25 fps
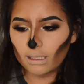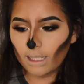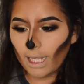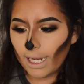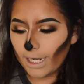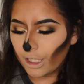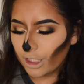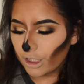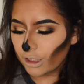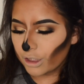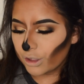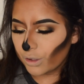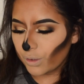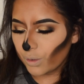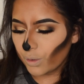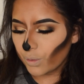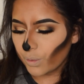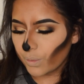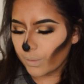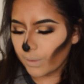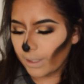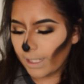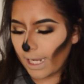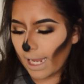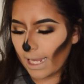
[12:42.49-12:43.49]
Liner to
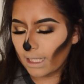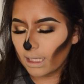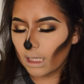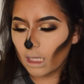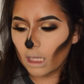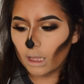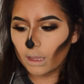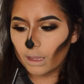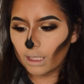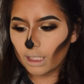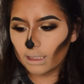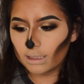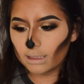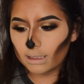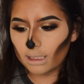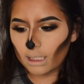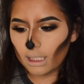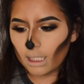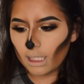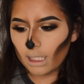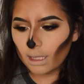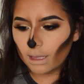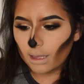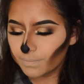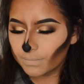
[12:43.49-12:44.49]
create the
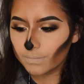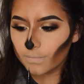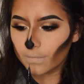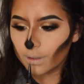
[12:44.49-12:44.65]
teeth.